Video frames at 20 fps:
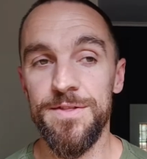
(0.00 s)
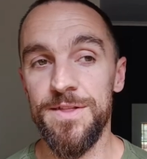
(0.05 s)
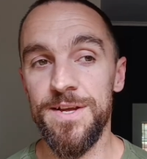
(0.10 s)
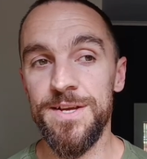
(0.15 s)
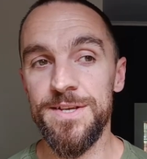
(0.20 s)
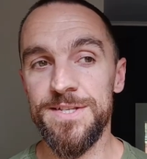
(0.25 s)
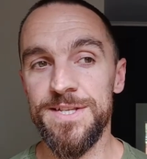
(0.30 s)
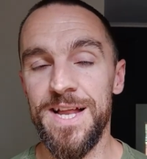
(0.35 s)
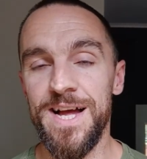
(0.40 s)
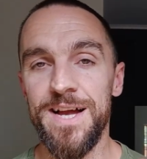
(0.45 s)

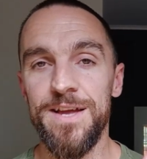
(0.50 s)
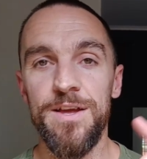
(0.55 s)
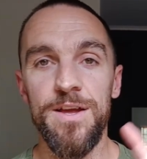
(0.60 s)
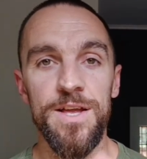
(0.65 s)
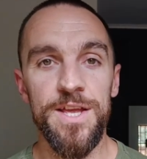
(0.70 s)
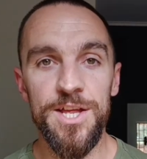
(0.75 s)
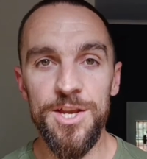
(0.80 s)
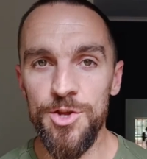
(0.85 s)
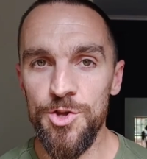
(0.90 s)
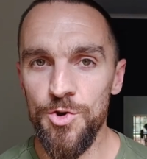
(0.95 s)
things
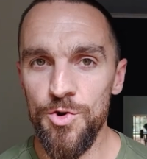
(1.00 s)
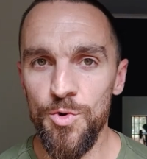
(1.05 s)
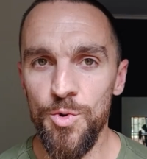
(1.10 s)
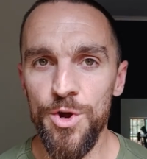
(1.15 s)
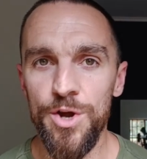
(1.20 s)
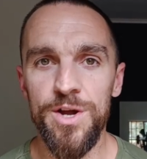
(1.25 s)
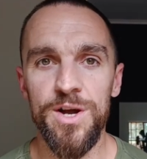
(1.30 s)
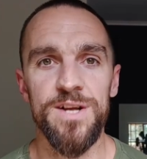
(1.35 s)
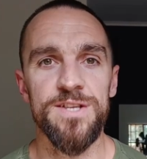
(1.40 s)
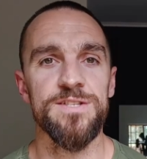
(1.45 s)
like getting your
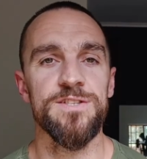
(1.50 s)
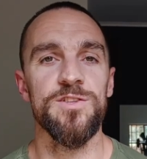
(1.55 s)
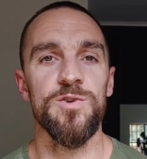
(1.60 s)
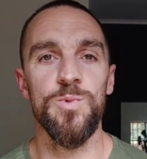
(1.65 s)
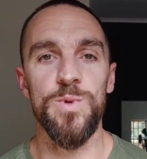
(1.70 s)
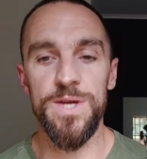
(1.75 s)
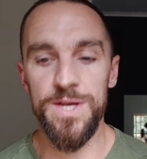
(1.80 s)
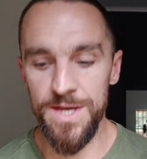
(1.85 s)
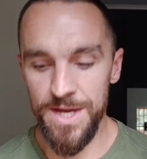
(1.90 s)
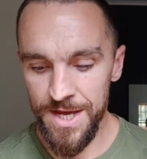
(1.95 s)
workouts in the
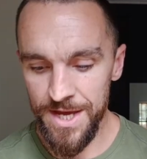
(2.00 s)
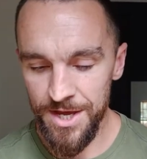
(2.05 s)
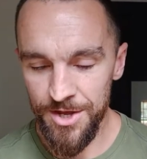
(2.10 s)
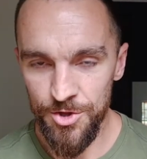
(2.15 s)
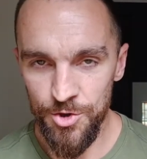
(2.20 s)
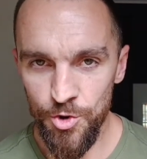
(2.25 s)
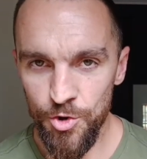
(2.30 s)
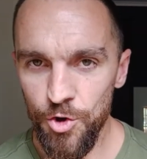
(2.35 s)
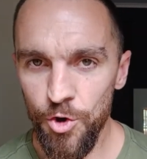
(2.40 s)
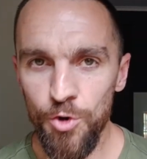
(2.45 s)
week,
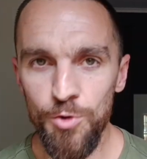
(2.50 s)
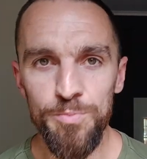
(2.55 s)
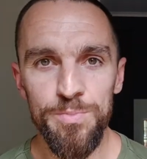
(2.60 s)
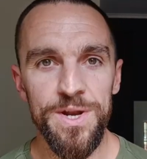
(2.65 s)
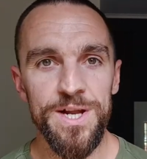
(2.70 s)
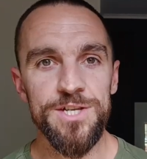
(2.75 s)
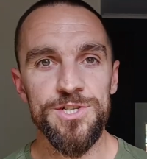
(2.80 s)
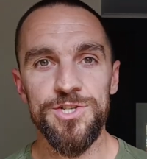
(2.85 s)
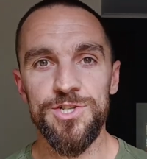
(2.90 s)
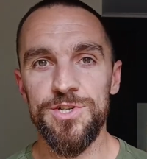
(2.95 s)
your cold
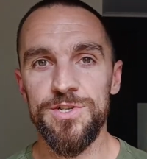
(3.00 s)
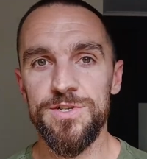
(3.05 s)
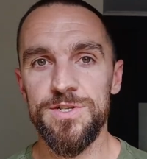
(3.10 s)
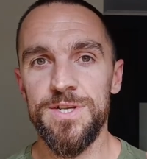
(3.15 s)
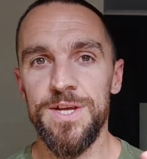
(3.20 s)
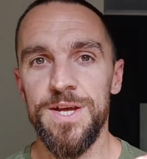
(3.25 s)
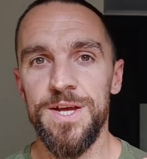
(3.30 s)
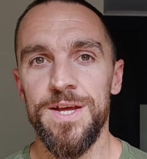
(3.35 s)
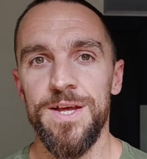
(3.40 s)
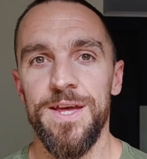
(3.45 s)
plunges,